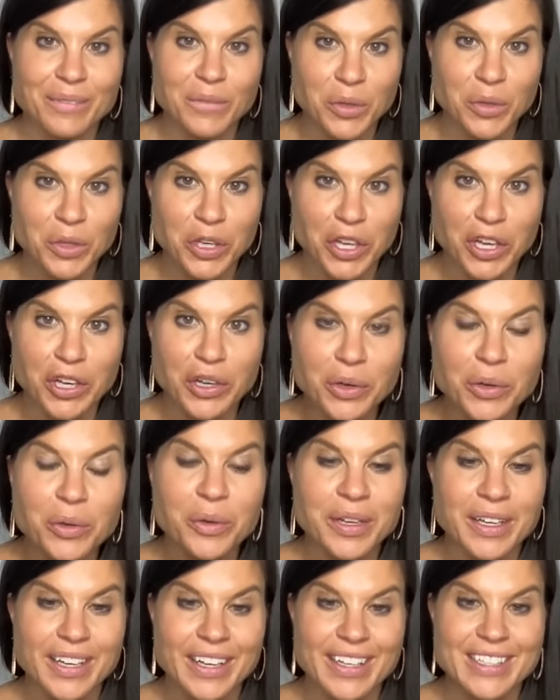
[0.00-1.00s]
well,
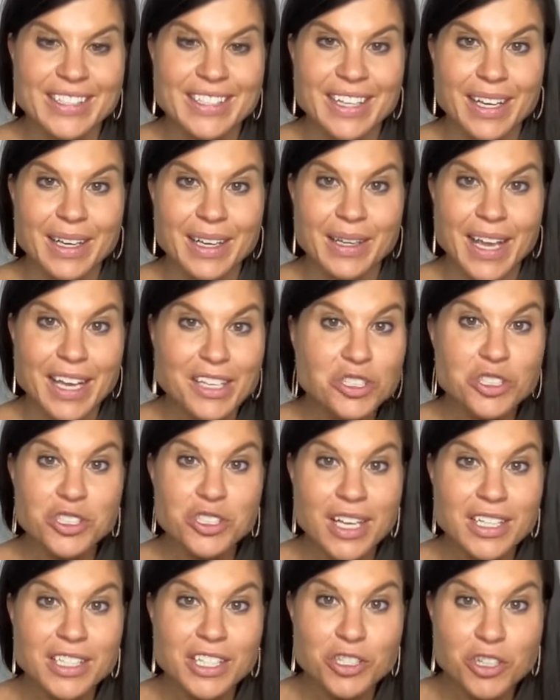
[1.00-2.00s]
no. And I say,
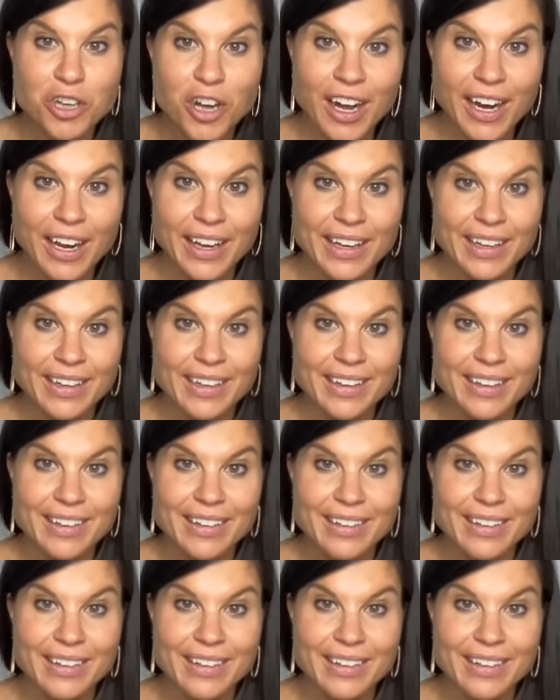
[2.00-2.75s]
exercise is great,